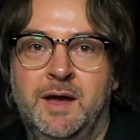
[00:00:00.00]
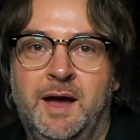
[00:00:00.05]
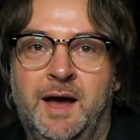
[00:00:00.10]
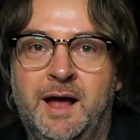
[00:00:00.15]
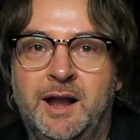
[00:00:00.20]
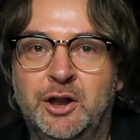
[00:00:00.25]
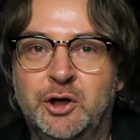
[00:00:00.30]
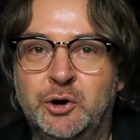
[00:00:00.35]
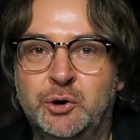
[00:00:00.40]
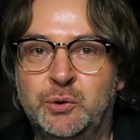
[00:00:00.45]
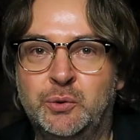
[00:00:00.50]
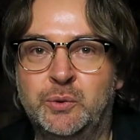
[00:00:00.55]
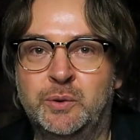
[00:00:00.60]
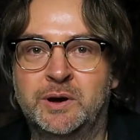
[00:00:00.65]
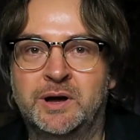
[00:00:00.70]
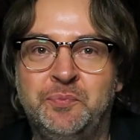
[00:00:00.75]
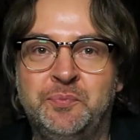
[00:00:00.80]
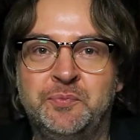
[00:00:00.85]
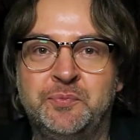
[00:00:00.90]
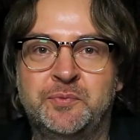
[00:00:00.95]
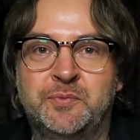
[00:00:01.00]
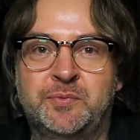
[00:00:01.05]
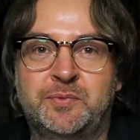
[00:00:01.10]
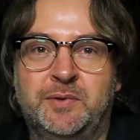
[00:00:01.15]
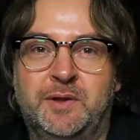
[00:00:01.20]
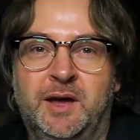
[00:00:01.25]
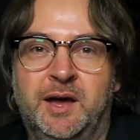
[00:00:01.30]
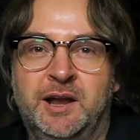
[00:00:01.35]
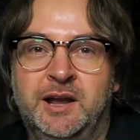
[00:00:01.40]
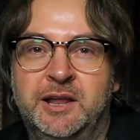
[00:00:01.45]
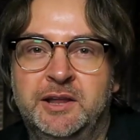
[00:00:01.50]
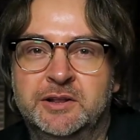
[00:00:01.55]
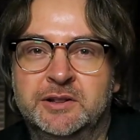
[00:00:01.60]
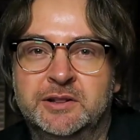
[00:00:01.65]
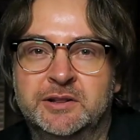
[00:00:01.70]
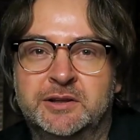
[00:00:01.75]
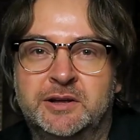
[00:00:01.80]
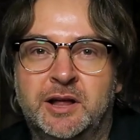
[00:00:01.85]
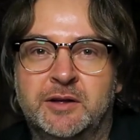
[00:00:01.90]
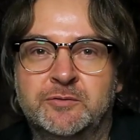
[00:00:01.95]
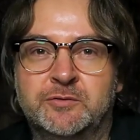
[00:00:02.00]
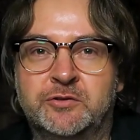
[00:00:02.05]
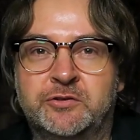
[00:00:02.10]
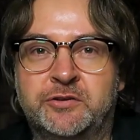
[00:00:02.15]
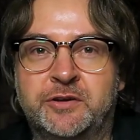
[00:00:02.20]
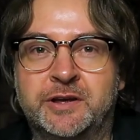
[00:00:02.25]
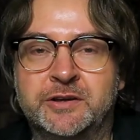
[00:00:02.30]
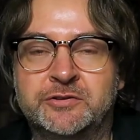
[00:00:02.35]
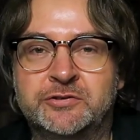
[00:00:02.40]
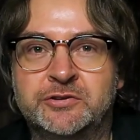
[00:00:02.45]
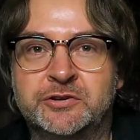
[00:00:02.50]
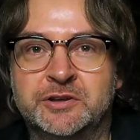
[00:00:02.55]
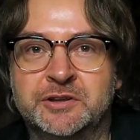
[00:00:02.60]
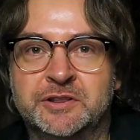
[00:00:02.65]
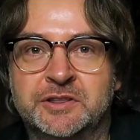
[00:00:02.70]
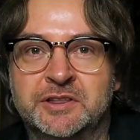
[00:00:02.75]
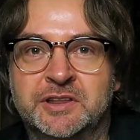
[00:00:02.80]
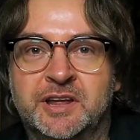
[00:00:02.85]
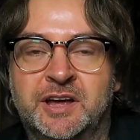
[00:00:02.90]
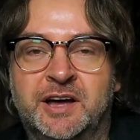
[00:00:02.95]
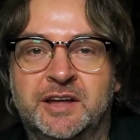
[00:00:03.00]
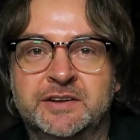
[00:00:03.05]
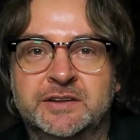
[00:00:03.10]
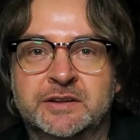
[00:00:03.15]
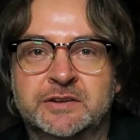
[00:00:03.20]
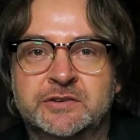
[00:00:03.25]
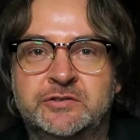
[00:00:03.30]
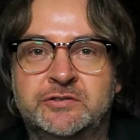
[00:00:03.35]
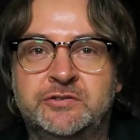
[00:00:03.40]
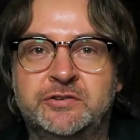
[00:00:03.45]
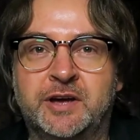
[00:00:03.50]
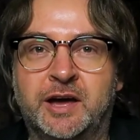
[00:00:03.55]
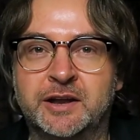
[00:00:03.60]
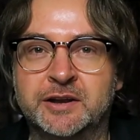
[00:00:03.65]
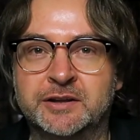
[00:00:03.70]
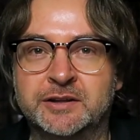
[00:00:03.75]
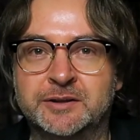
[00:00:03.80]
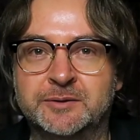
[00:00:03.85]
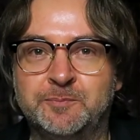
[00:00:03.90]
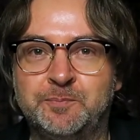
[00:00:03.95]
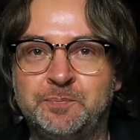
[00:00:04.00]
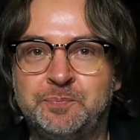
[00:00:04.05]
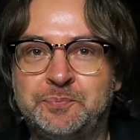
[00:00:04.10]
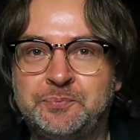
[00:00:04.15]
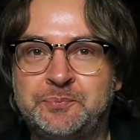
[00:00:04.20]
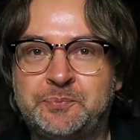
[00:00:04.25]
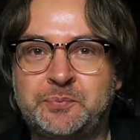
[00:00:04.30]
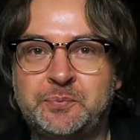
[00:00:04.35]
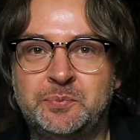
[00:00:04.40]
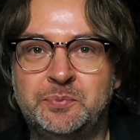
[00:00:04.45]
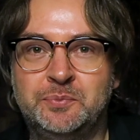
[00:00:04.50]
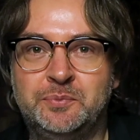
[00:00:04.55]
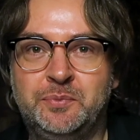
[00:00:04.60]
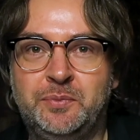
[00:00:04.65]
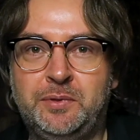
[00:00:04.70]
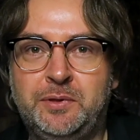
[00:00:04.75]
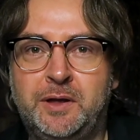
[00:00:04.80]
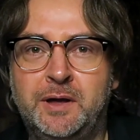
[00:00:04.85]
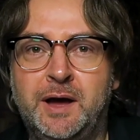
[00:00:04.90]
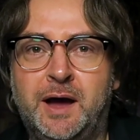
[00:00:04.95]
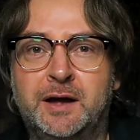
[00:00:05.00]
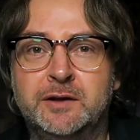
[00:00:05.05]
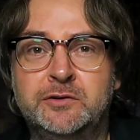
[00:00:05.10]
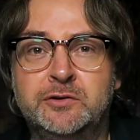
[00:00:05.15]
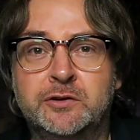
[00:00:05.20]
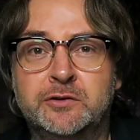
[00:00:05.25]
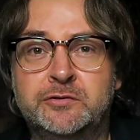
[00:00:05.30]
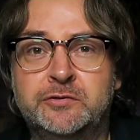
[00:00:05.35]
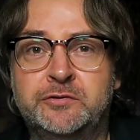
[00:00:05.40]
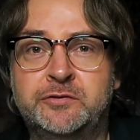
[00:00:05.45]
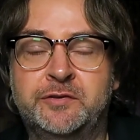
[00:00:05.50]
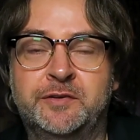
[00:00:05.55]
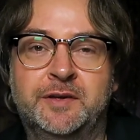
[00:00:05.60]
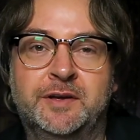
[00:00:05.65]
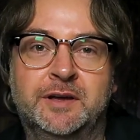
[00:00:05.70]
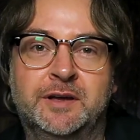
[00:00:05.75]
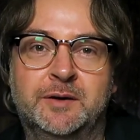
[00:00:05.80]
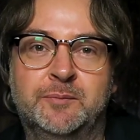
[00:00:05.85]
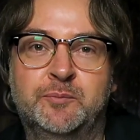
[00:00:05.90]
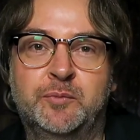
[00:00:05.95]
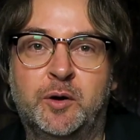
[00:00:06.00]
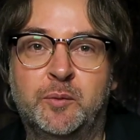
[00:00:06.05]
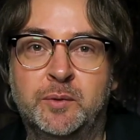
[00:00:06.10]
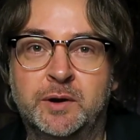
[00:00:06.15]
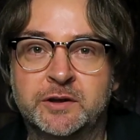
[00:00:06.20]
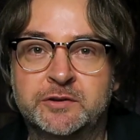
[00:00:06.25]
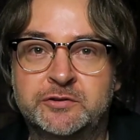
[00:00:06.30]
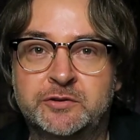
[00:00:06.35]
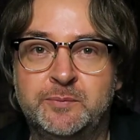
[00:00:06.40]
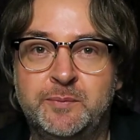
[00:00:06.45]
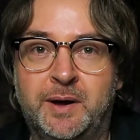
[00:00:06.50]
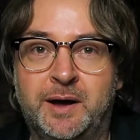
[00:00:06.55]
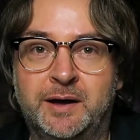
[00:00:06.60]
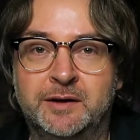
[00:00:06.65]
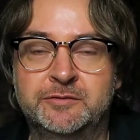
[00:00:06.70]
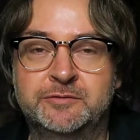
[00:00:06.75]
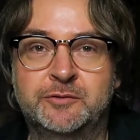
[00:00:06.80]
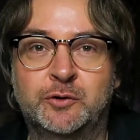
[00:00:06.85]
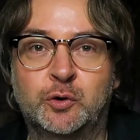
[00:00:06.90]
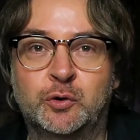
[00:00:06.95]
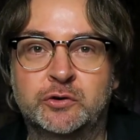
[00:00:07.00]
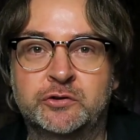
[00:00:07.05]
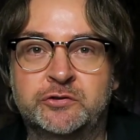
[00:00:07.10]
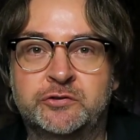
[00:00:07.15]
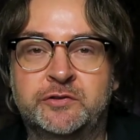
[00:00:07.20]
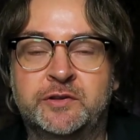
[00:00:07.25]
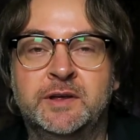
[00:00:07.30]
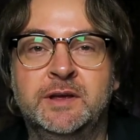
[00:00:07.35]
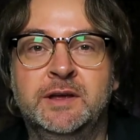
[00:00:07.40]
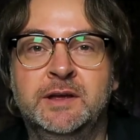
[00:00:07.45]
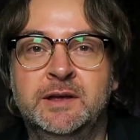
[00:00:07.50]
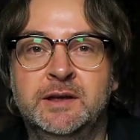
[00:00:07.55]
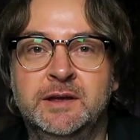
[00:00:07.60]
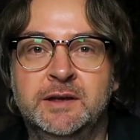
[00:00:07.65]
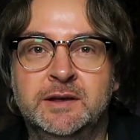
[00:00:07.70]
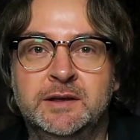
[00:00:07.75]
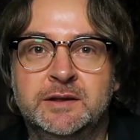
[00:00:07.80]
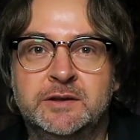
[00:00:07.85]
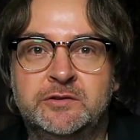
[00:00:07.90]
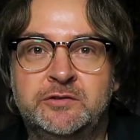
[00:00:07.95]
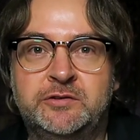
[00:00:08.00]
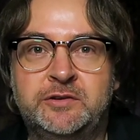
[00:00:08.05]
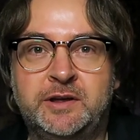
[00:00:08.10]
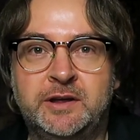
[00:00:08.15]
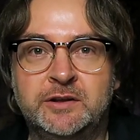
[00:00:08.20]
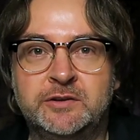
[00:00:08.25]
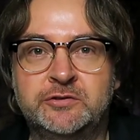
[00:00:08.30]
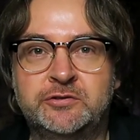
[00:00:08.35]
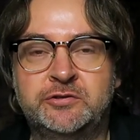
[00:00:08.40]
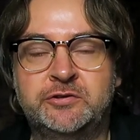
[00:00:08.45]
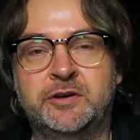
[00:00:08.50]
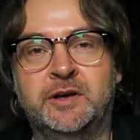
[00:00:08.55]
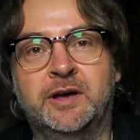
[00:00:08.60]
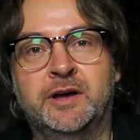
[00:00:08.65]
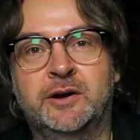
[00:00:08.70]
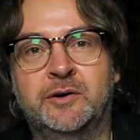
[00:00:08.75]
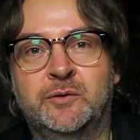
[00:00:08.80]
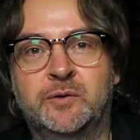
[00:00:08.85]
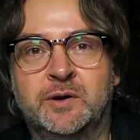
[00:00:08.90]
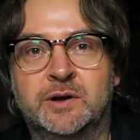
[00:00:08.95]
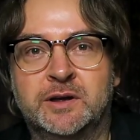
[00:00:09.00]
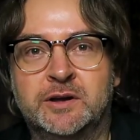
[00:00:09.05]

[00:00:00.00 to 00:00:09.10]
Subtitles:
Hello, a little conversation on this channel. I just published my first Skillshare